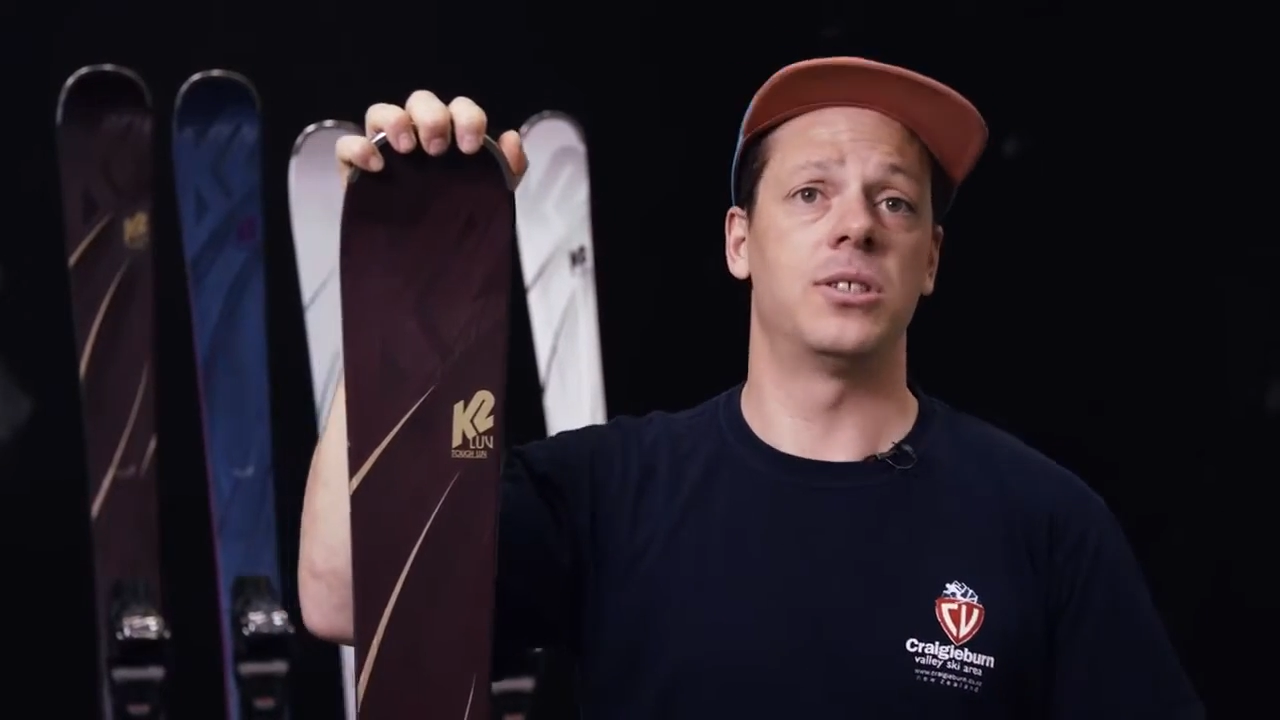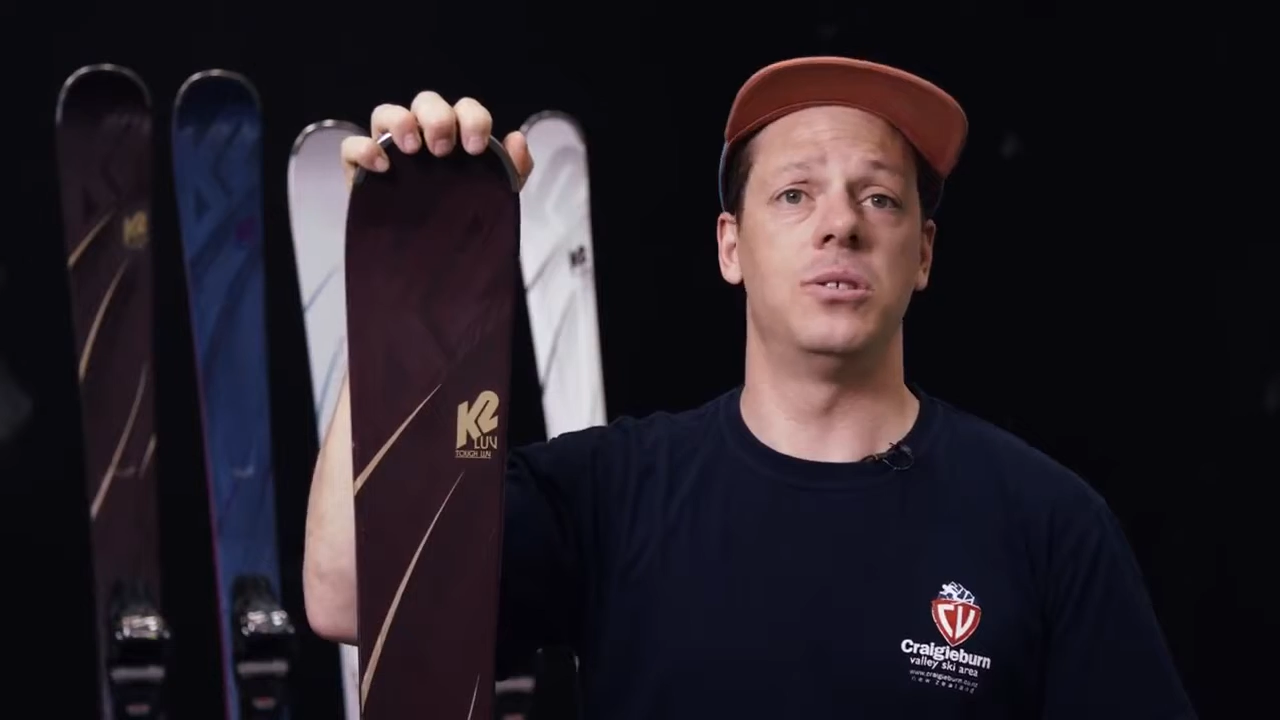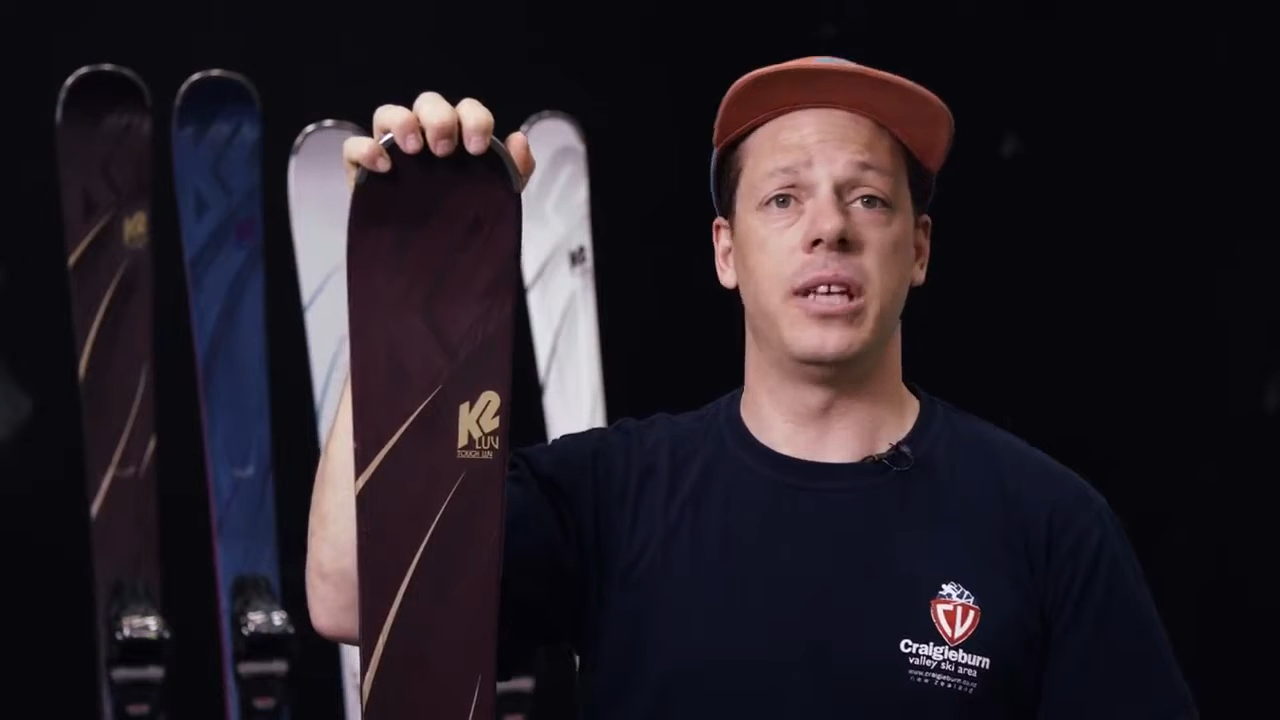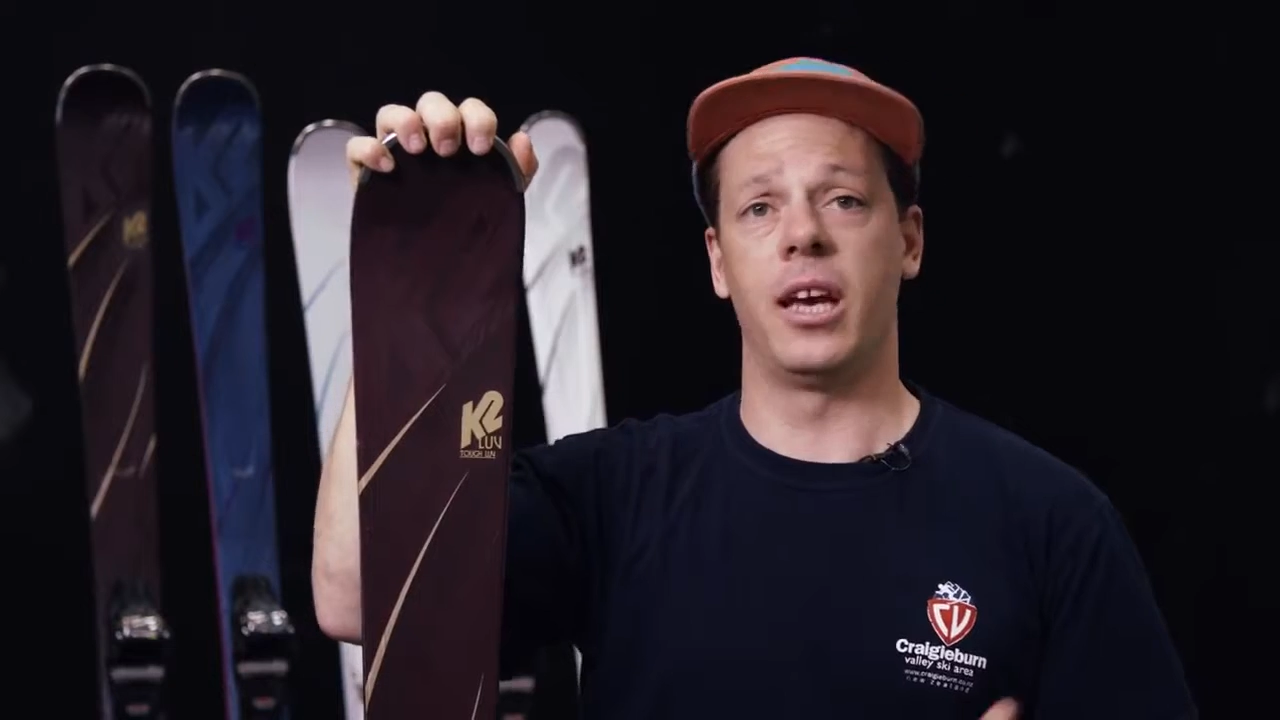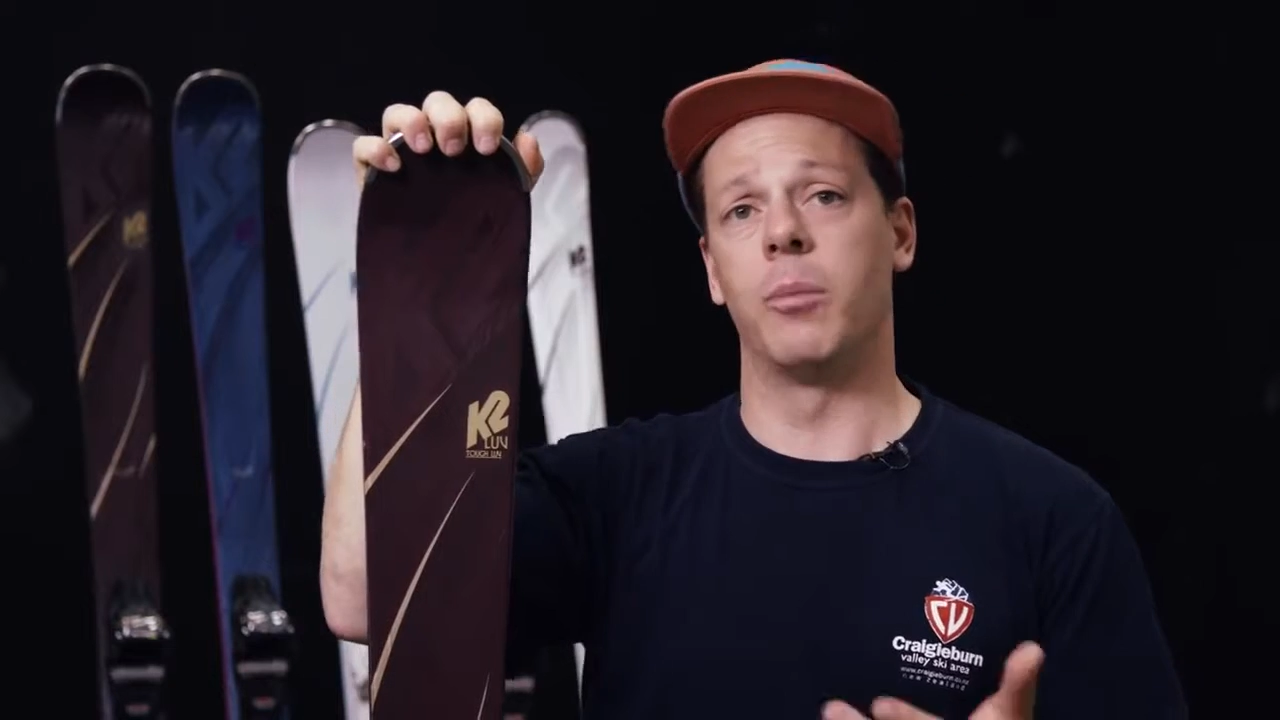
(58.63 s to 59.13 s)

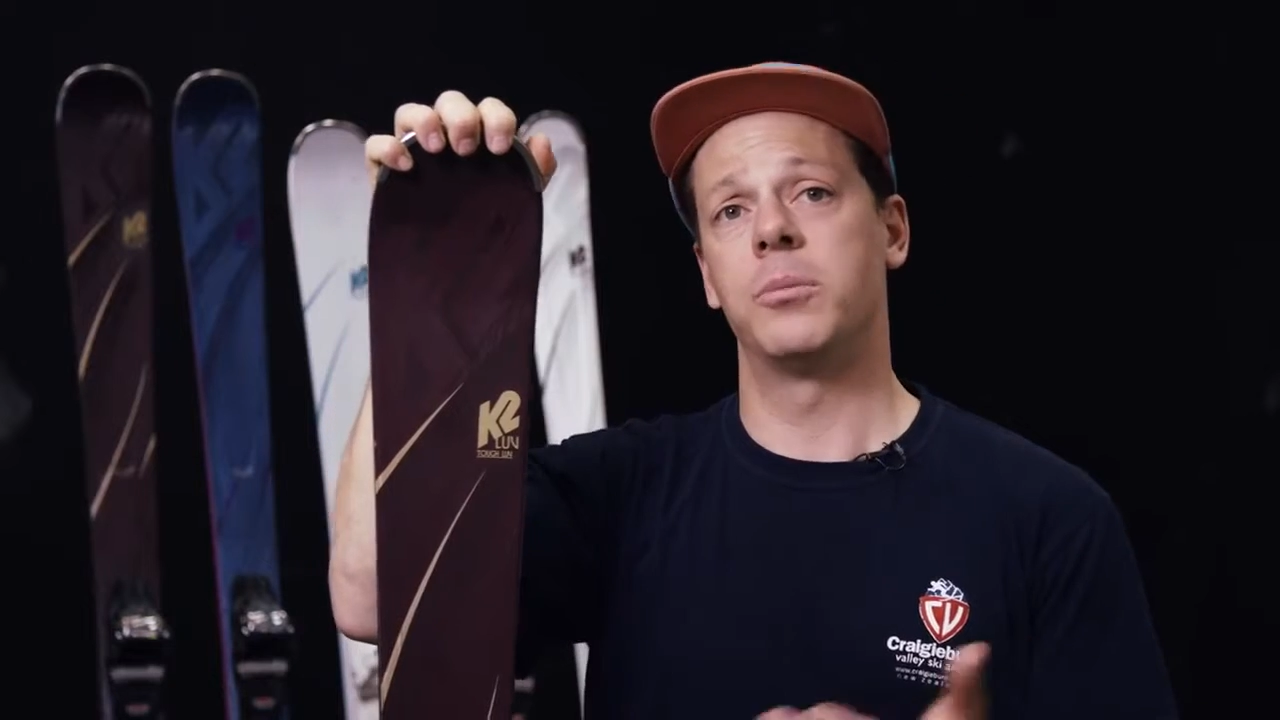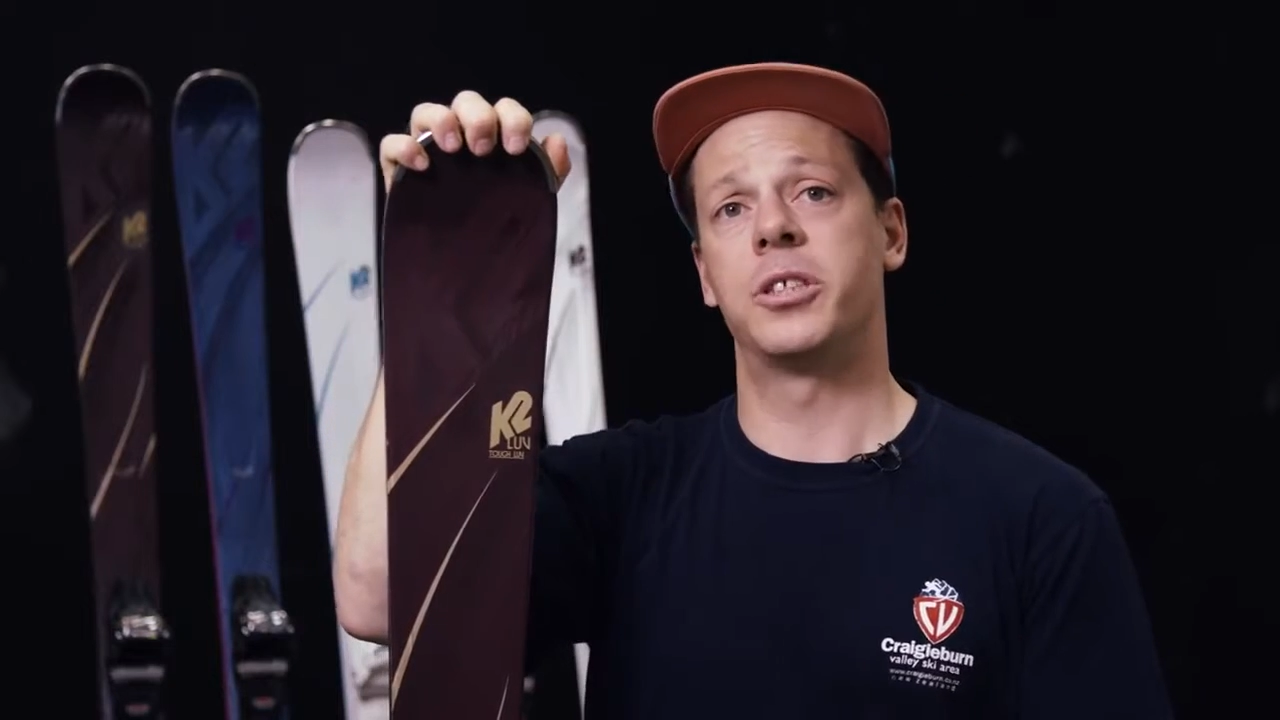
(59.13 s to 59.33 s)
too damp,